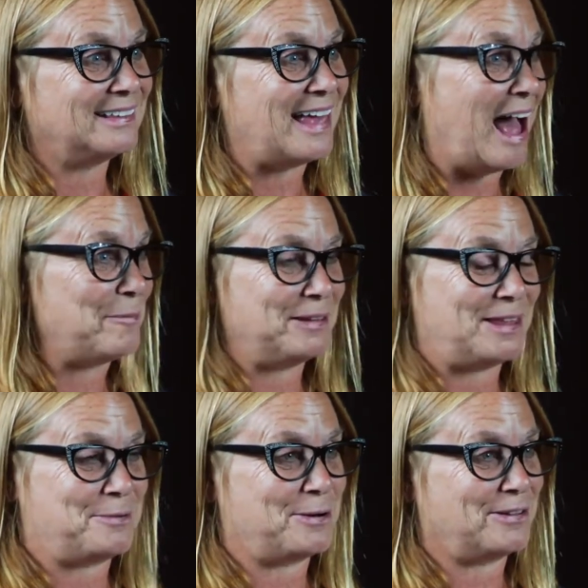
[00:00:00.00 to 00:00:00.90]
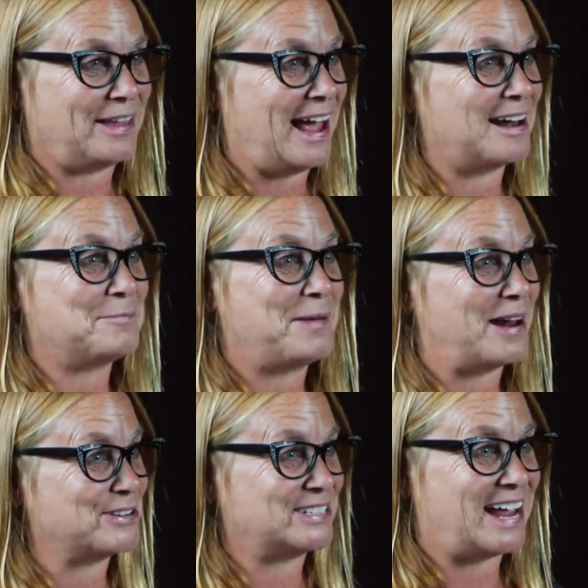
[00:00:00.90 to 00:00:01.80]
happy they were. They had a
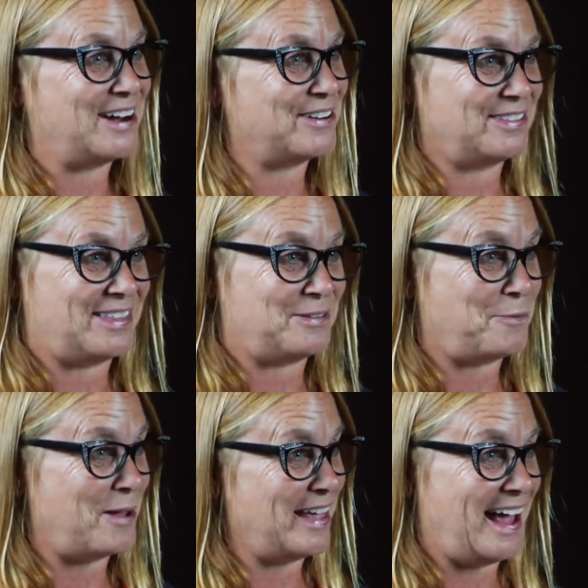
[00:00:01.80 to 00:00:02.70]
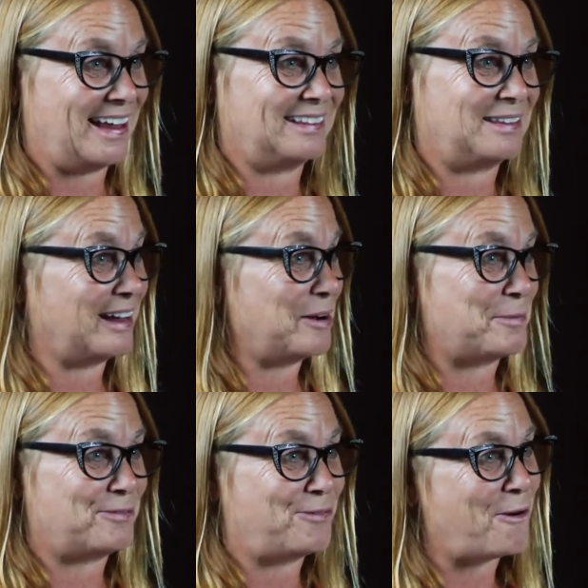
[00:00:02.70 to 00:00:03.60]
better skater than the one they had the year
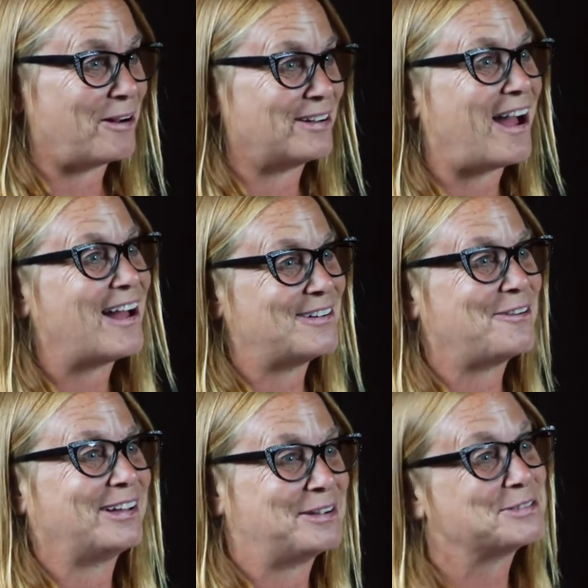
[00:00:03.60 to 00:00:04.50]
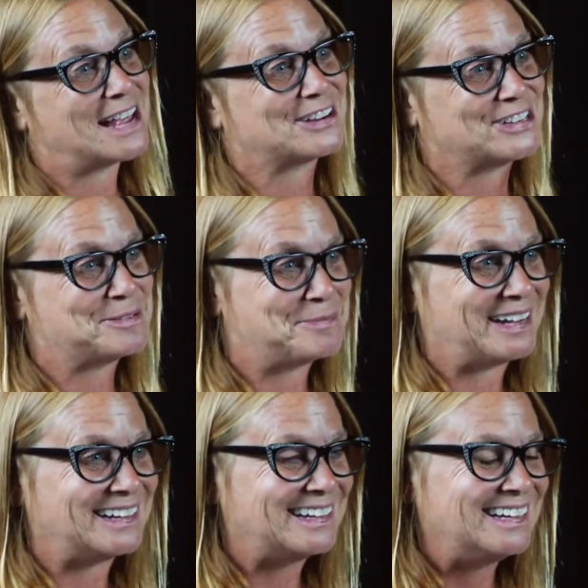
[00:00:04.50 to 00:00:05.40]
before, not knowing it was actually
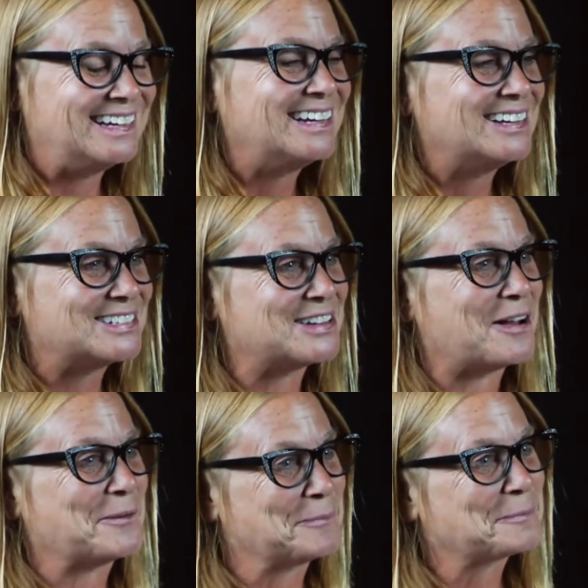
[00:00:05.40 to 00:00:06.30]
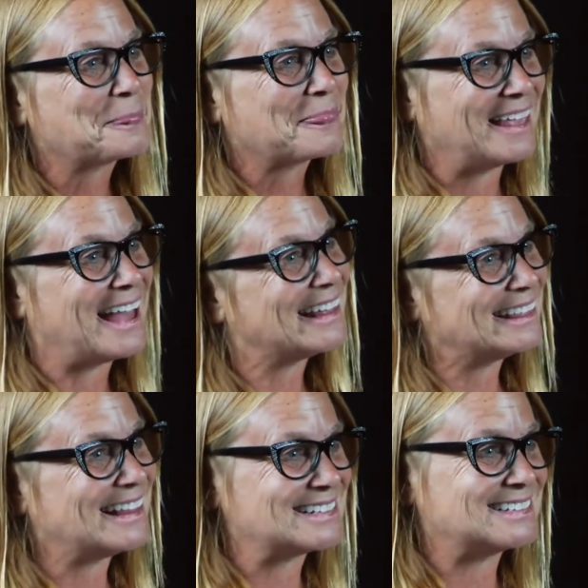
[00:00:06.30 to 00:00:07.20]
me. So yeah,
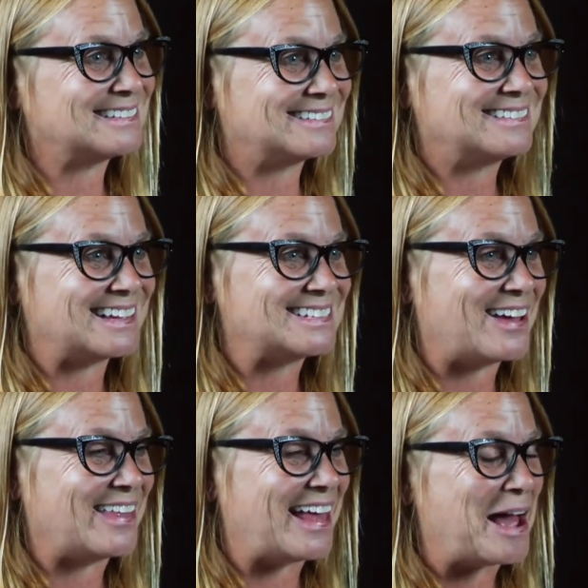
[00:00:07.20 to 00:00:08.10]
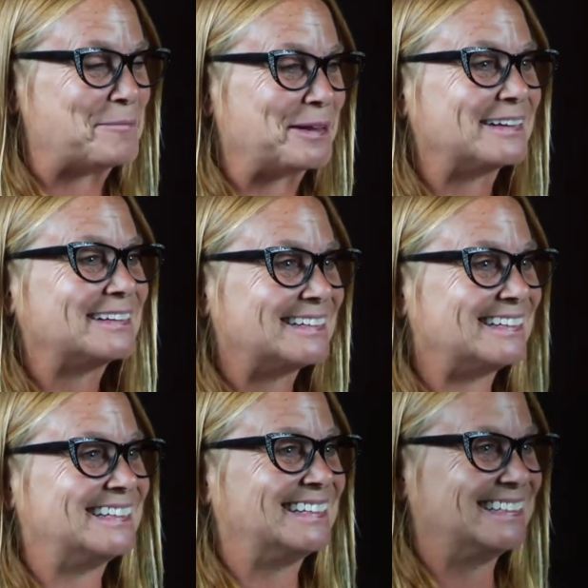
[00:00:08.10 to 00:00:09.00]
that's how that
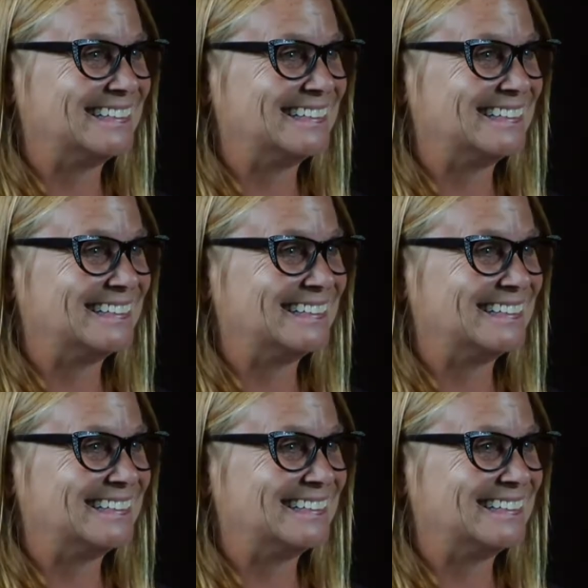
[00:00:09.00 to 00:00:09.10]
happened.